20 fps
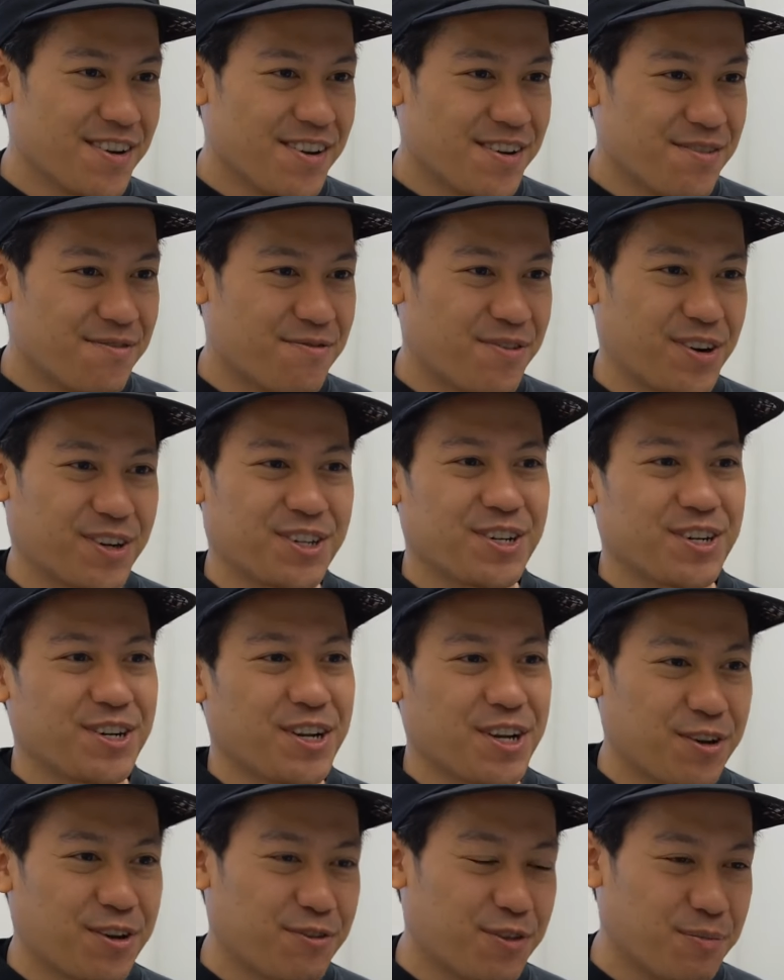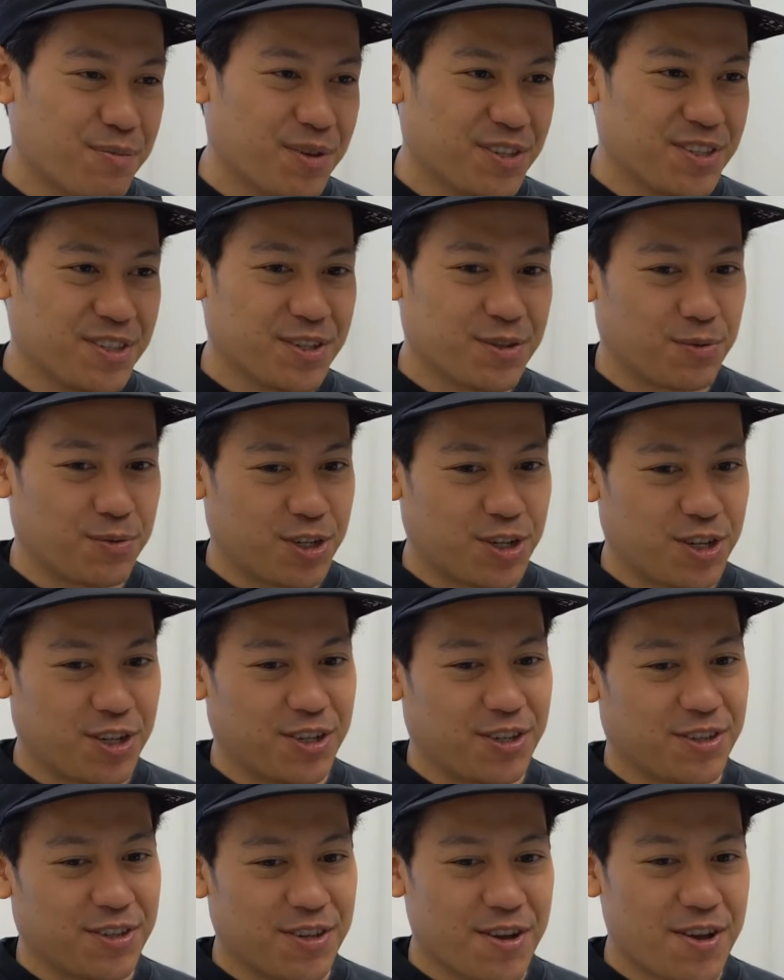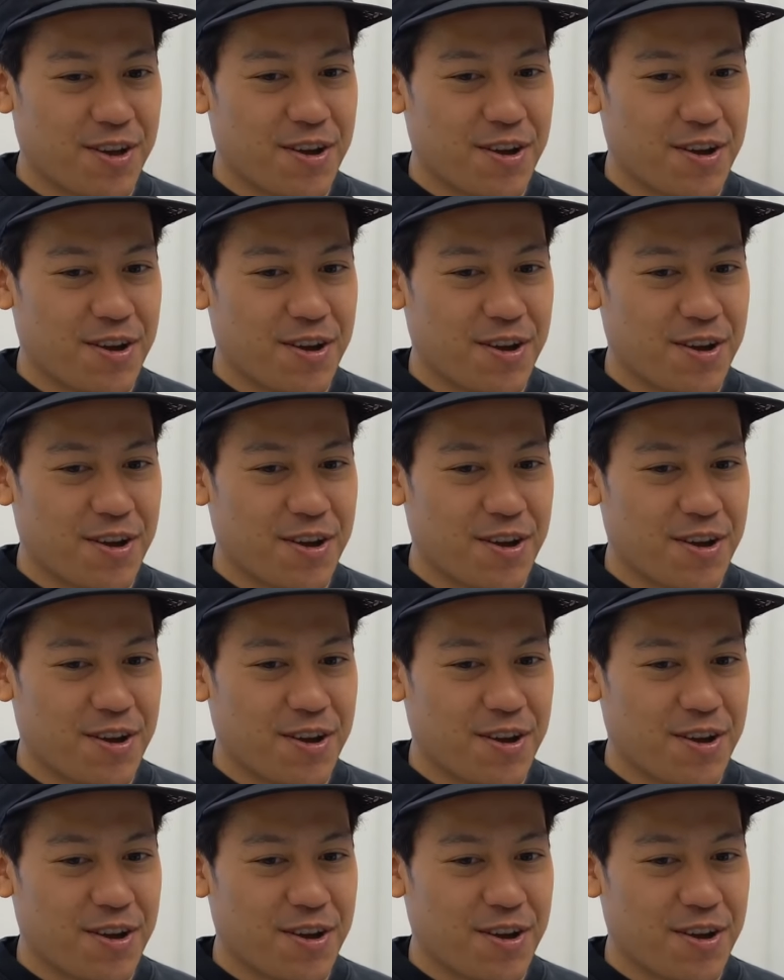functioning of the business, which is,